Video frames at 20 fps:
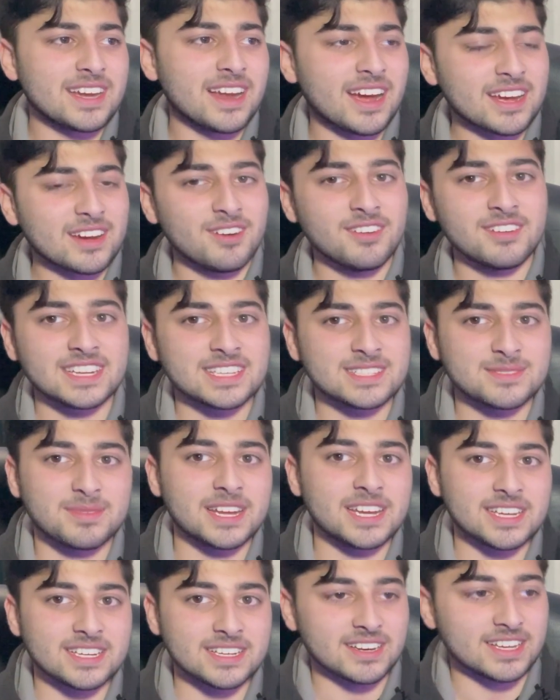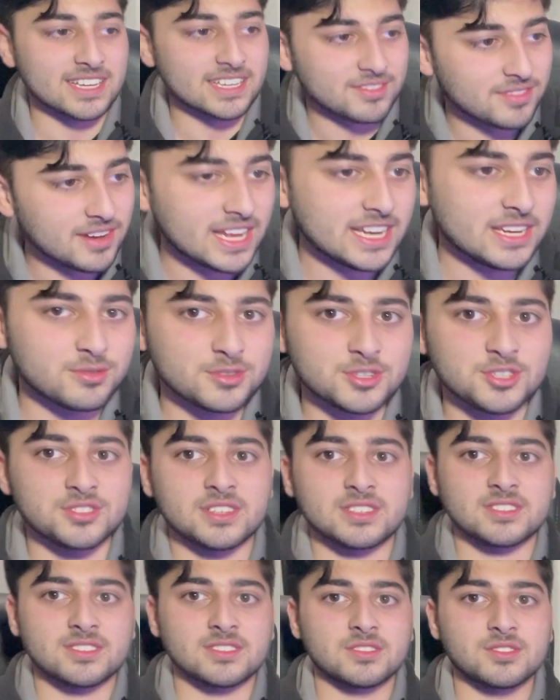I can't explain it. Like for anyone who
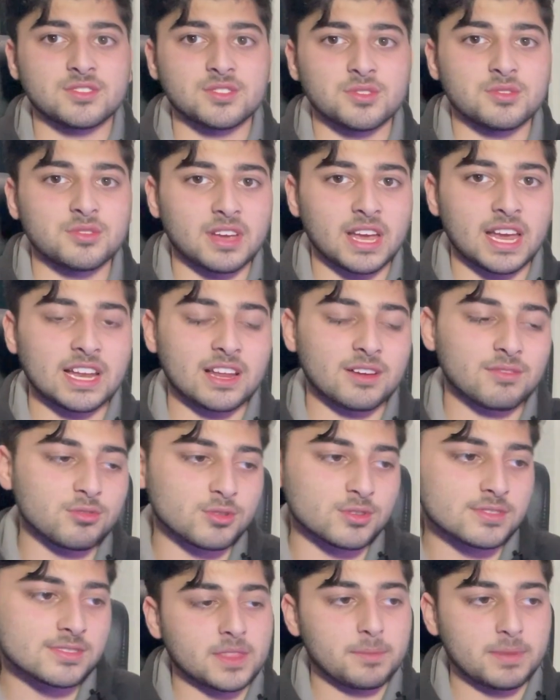doesn't do A-levels,